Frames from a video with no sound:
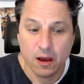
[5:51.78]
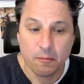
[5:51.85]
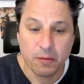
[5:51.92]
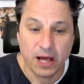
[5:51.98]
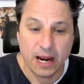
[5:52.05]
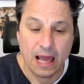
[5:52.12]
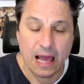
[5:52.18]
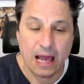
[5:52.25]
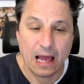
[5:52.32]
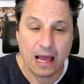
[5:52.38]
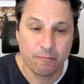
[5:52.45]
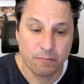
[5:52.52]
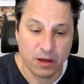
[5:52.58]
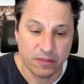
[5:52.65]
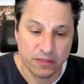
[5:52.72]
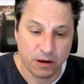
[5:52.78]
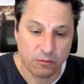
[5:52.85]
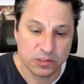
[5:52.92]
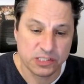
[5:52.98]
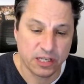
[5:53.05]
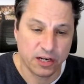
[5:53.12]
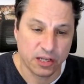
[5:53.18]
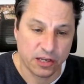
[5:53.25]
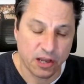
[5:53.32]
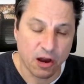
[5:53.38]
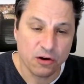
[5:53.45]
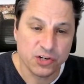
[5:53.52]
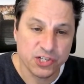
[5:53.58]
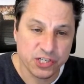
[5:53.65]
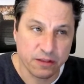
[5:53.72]
But there was
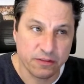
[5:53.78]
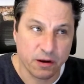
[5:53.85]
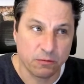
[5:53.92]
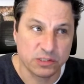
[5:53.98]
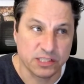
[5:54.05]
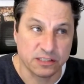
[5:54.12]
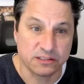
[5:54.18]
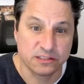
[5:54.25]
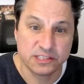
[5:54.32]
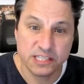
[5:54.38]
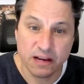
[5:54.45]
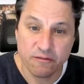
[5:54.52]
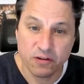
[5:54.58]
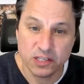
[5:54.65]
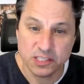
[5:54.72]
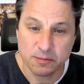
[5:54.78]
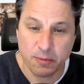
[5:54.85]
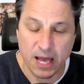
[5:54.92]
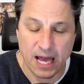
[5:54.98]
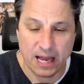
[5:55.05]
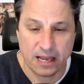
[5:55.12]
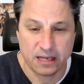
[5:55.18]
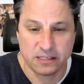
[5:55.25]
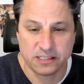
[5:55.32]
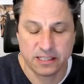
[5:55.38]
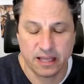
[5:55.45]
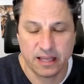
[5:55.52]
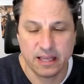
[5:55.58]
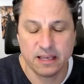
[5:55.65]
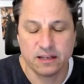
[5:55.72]
a there was a severance package
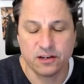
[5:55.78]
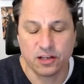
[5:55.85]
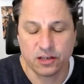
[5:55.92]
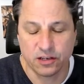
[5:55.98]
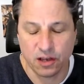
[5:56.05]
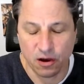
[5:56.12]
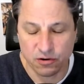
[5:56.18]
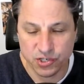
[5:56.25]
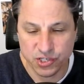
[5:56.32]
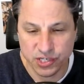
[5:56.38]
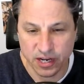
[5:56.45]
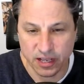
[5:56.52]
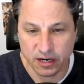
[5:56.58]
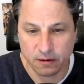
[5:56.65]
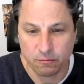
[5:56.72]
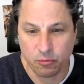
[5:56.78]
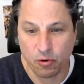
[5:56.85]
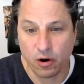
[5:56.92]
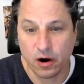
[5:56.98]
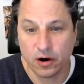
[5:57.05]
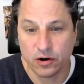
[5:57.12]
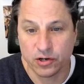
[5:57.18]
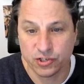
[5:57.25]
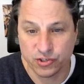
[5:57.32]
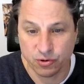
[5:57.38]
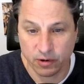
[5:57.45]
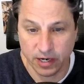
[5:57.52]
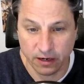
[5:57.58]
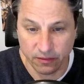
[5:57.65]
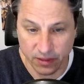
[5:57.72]
that he had negotiated prior to
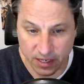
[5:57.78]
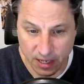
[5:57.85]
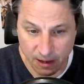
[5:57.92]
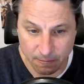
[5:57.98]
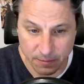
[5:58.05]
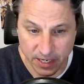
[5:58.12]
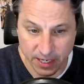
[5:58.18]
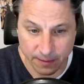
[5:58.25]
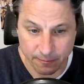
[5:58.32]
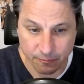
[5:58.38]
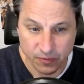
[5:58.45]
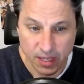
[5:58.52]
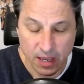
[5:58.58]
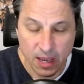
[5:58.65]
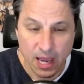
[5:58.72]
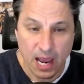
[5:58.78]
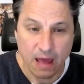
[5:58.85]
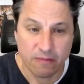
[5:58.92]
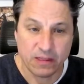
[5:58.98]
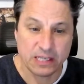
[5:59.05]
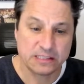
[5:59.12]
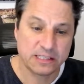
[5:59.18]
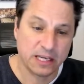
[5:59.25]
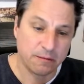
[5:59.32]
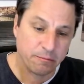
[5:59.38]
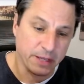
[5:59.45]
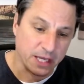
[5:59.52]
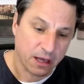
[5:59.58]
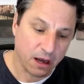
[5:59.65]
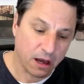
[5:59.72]
joining the company, and they said
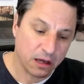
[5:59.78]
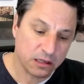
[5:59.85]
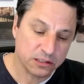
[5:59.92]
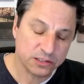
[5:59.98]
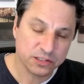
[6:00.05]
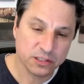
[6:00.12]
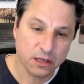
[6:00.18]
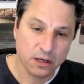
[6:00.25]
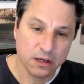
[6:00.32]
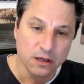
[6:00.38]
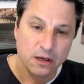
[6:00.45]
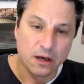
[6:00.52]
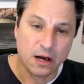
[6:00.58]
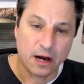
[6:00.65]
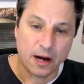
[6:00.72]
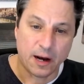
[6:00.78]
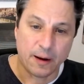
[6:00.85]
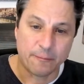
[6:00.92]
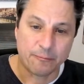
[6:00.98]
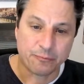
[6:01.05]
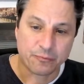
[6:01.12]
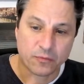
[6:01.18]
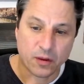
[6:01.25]
because we're